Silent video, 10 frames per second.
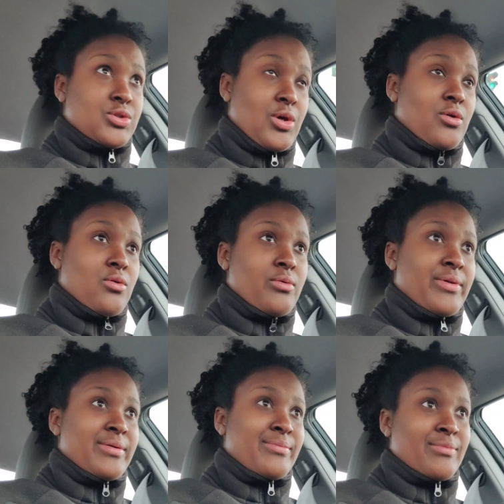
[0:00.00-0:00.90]
So
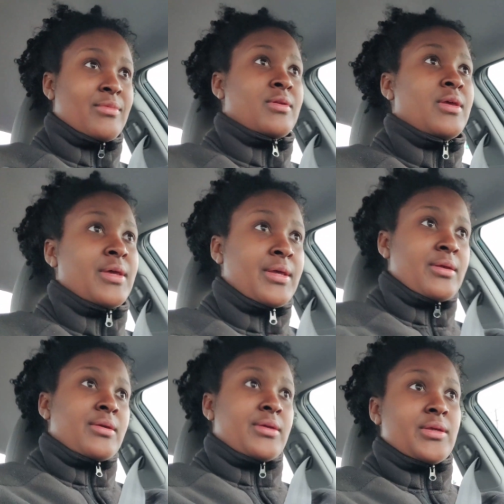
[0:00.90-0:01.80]

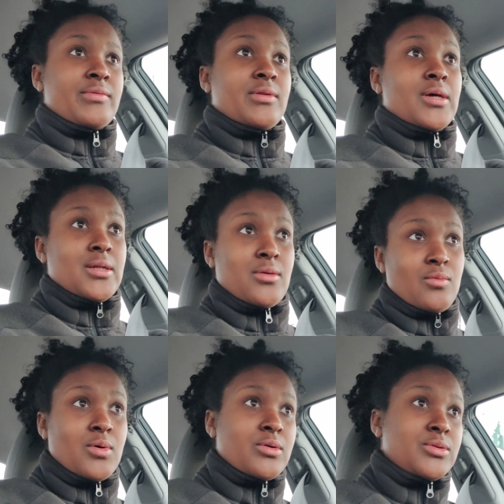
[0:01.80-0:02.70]
even though I
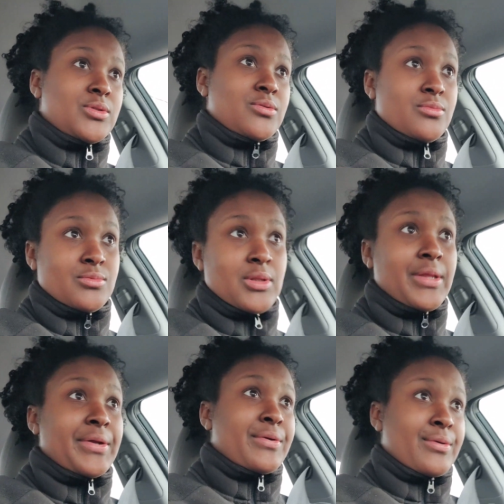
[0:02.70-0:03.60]
don't want to,
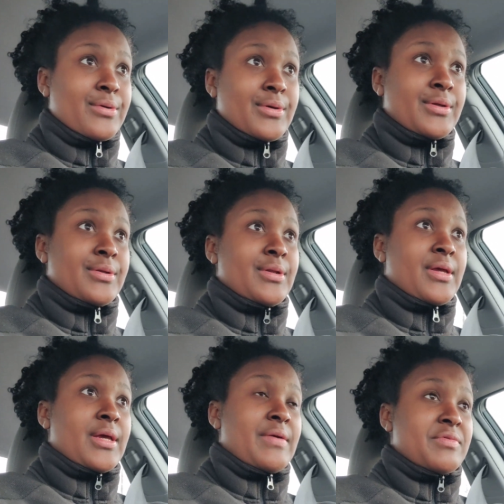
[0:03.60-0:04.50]
later on,
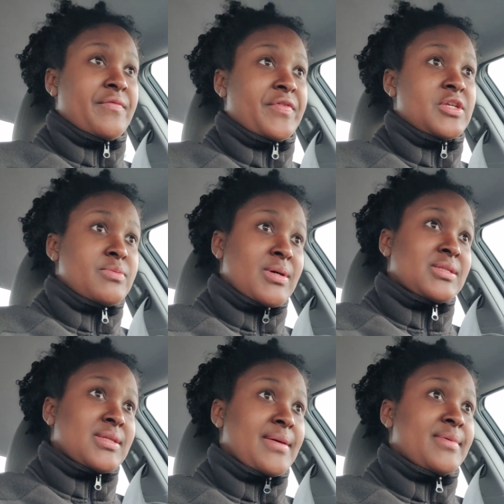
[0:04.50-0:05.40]
after I finish
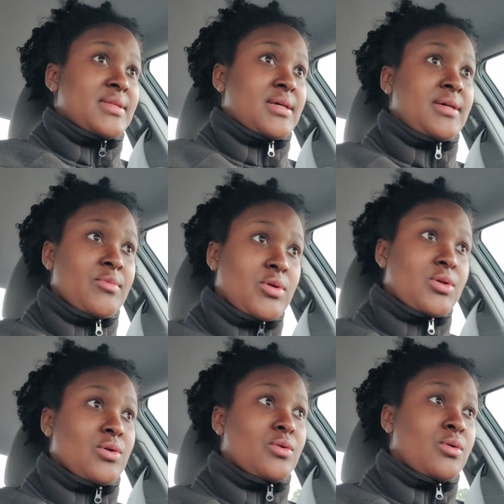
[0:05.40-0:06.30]
my assignments, I am
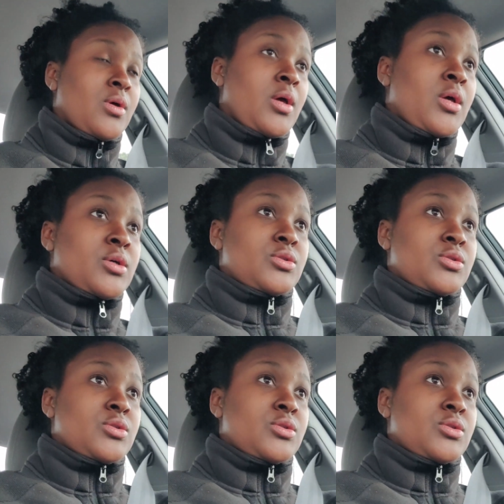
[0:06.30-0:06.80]
gonna go